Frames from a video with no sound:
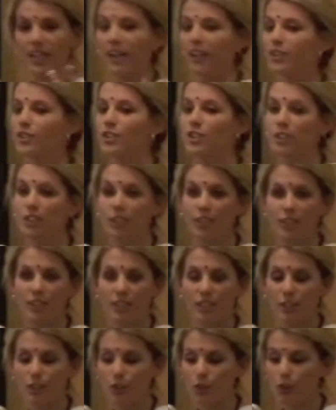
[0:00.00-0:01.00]
the nectar
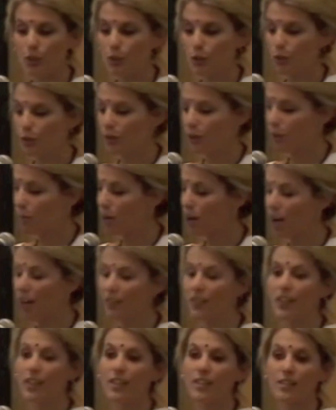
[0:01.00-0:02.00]
into a
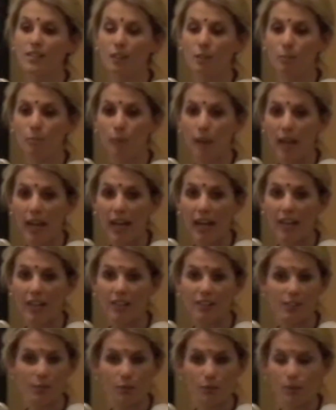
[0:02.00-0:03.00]
pot that is
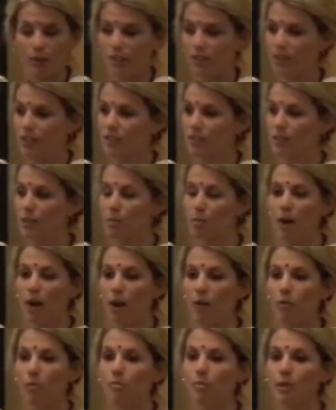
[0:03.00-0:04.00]
unbaked, the
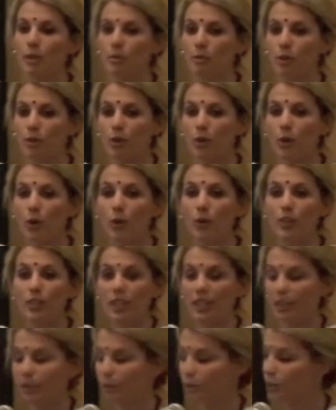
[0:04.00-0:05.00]
pot won't be able to hold
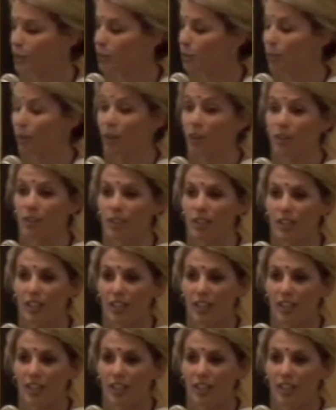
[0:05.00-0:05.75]
it, it will spill.